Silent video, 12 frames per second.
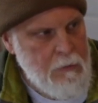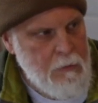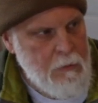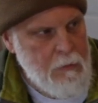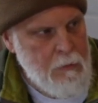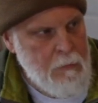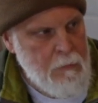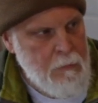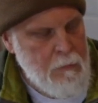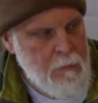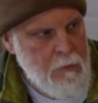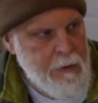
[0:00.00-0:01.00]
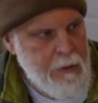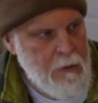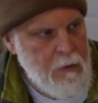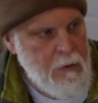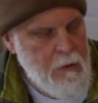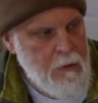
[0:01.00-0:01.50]

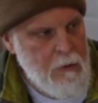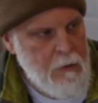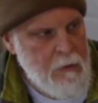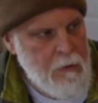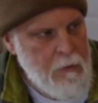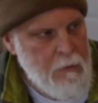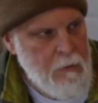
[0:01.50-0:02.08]
(not speaking)